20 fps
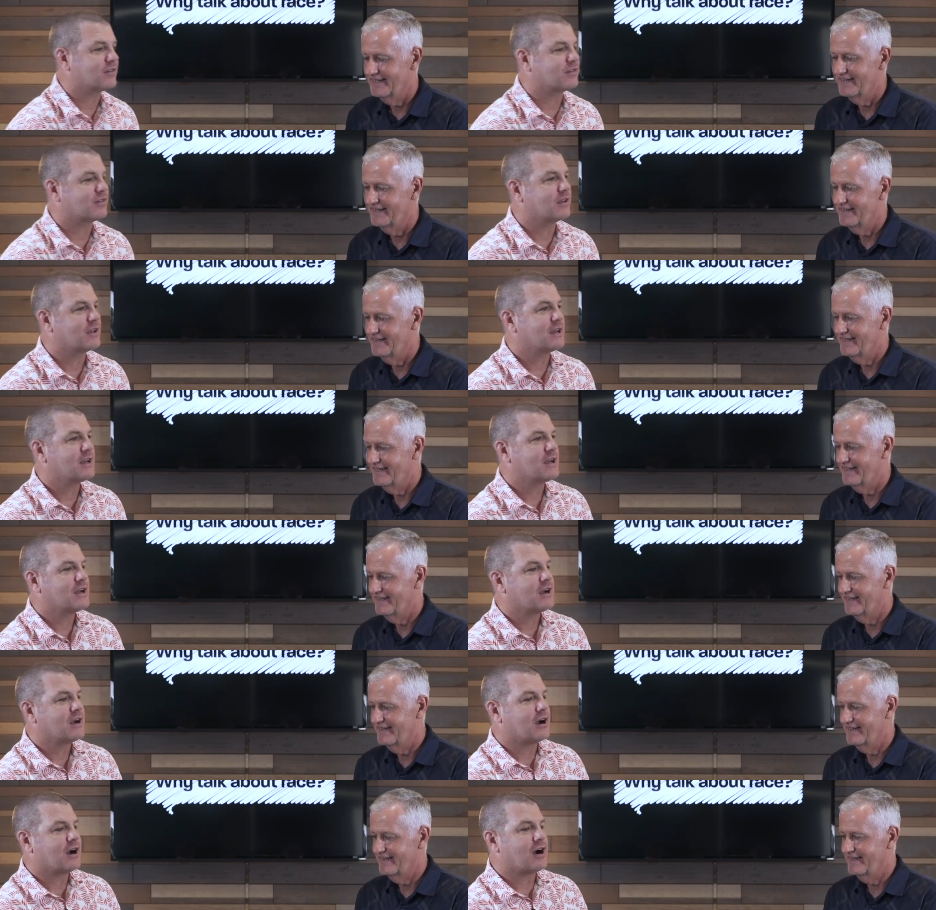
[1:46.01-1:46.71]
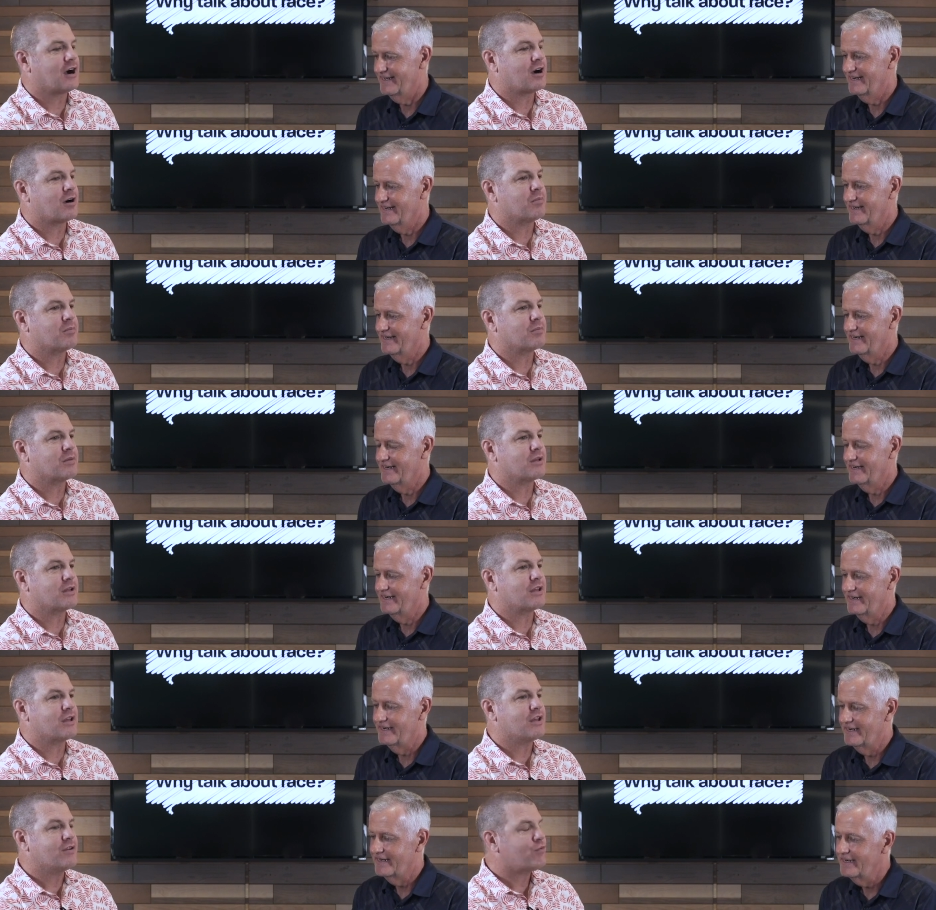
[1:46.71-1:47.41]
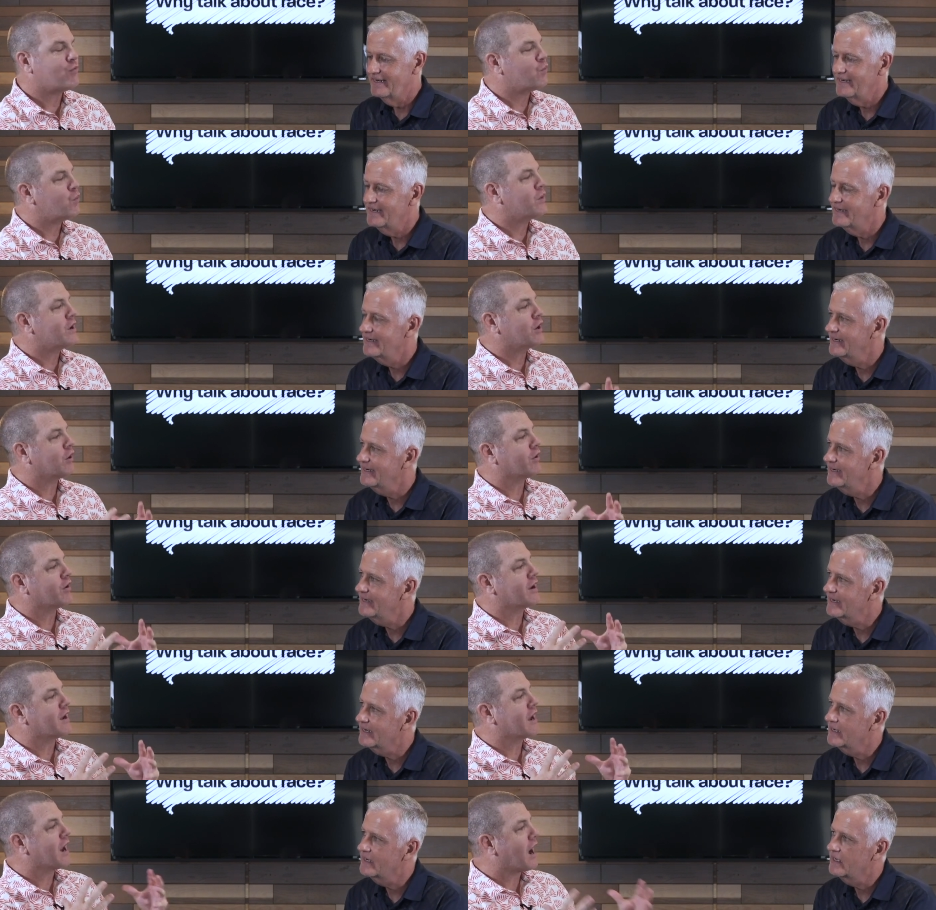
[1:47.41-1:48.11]
Speaker 1: is um, if we
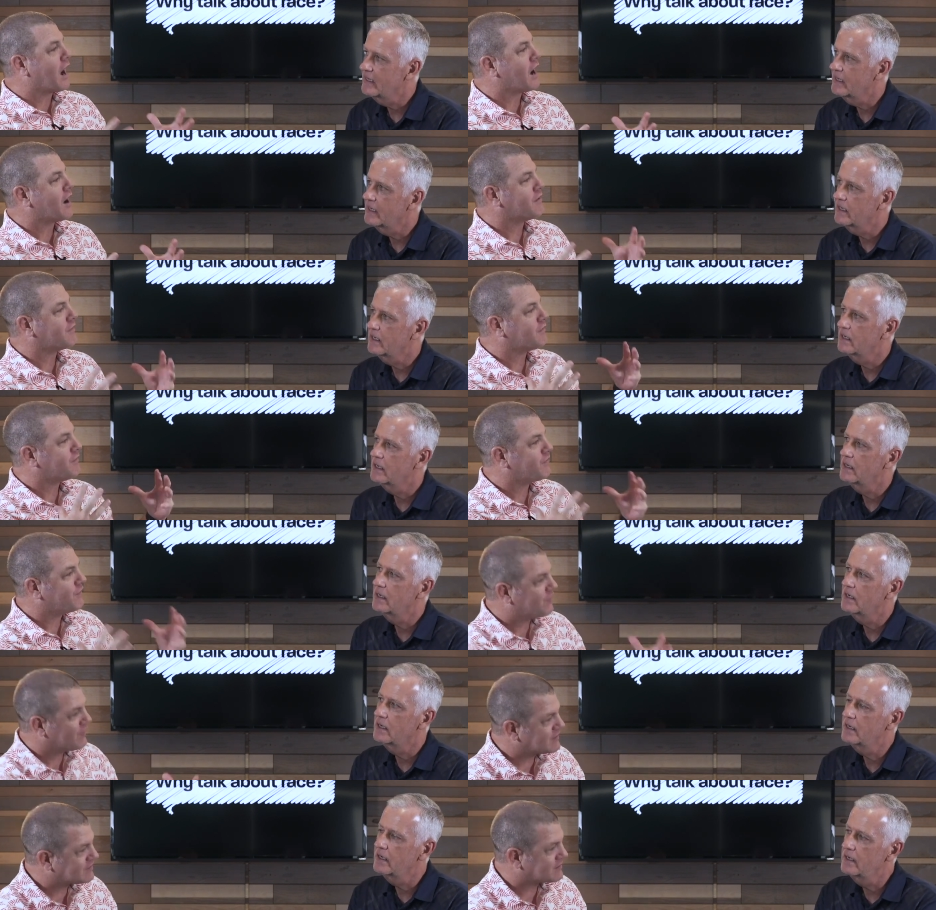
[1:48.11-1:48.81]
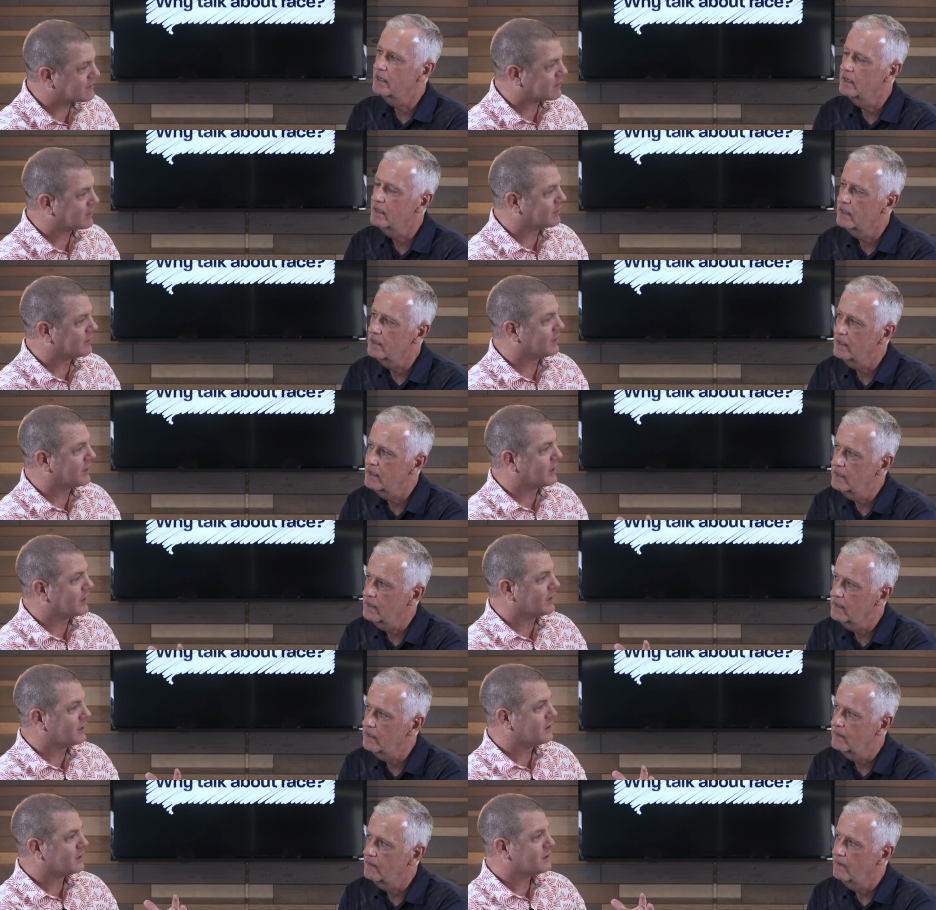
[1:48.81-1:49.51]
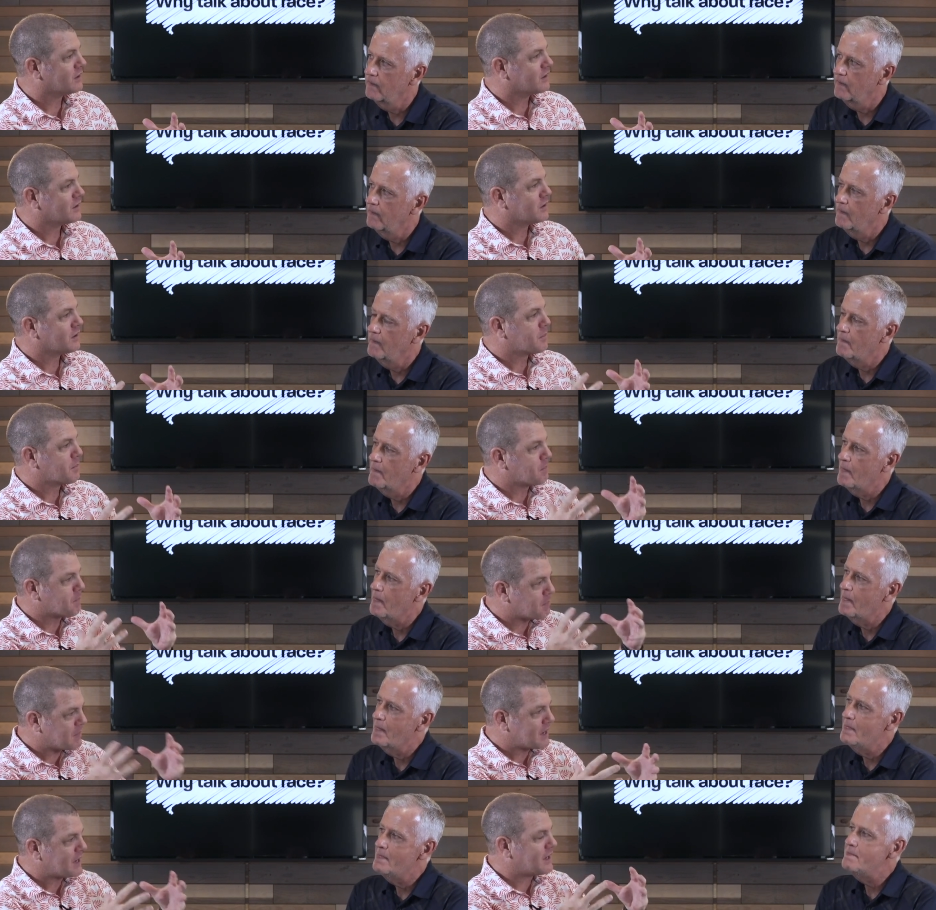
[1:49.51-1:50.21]
are not physically
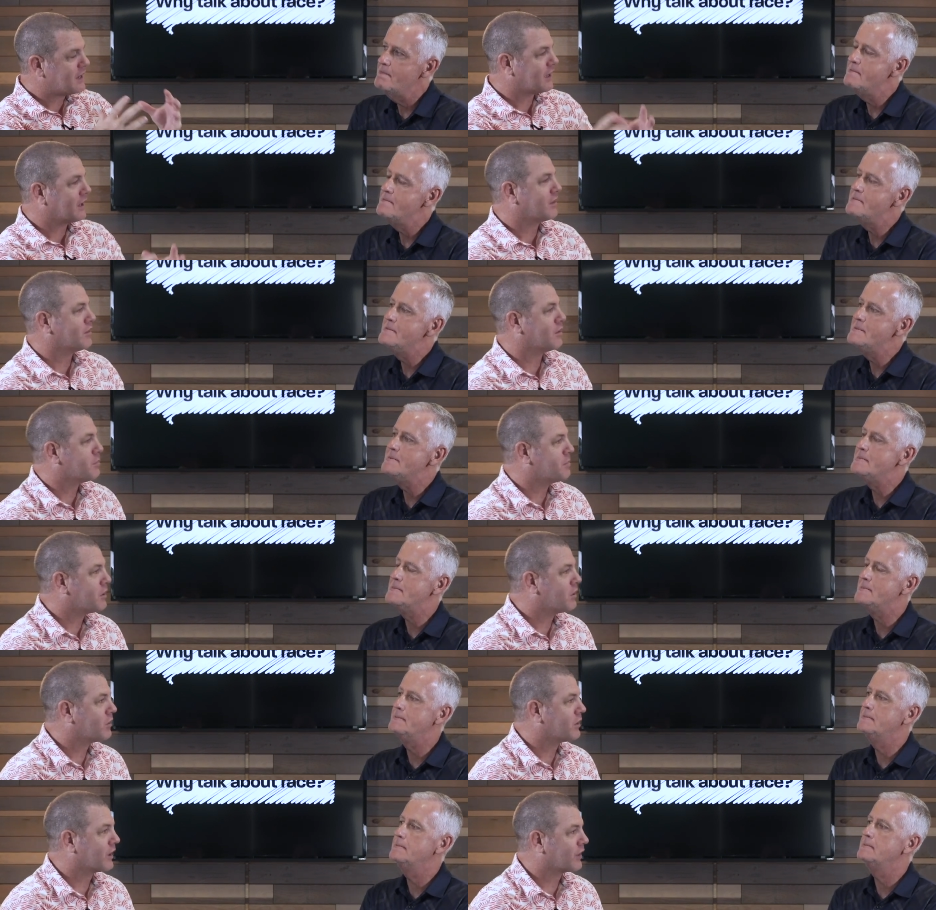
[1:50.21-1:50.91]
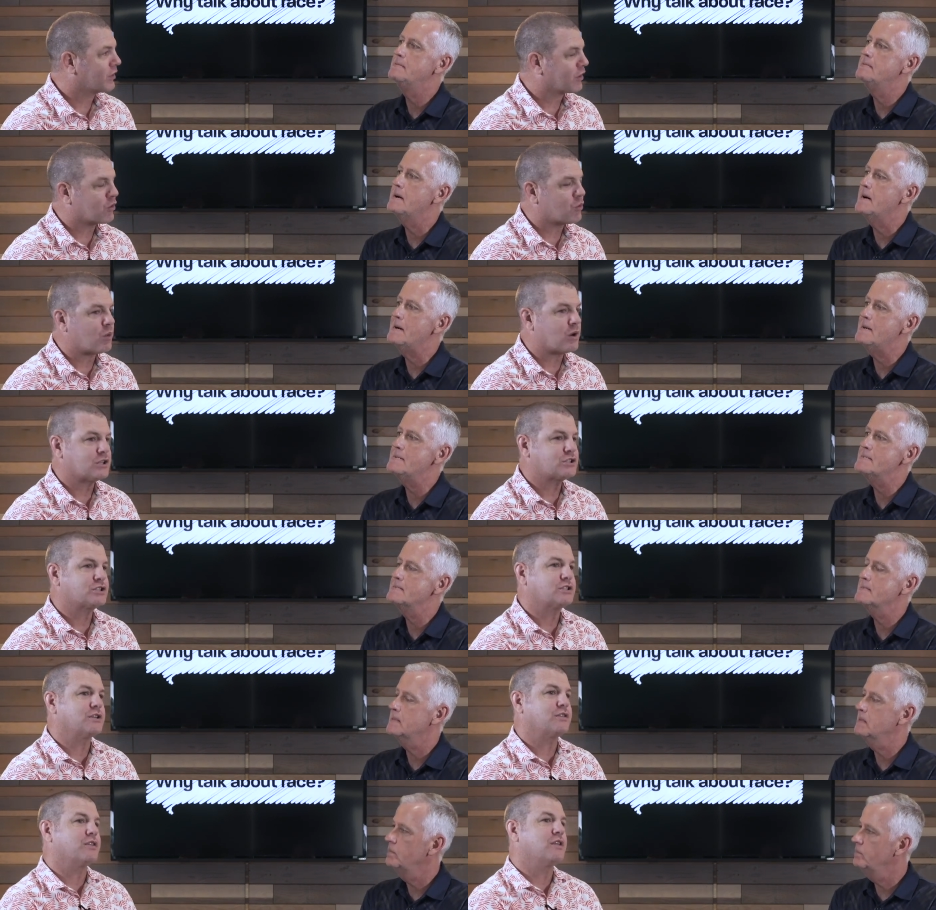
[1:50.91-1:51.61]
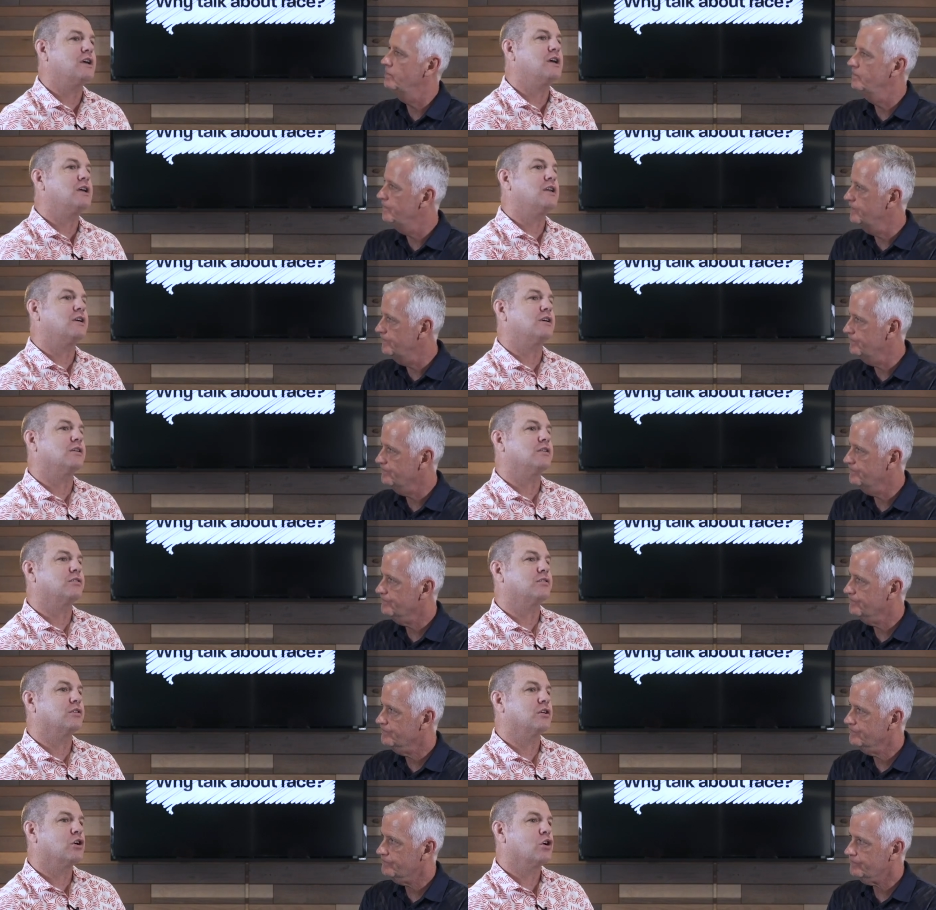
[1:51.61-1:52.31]
meeting in the building, the question then
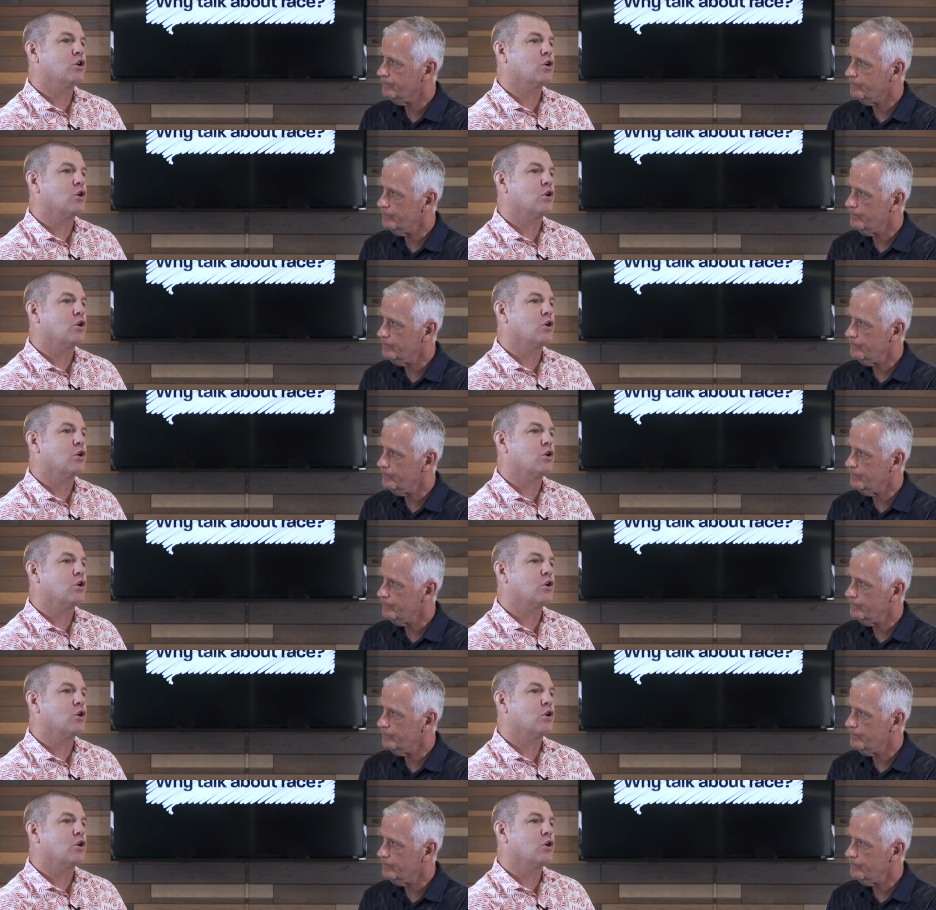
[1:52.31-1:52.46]
is,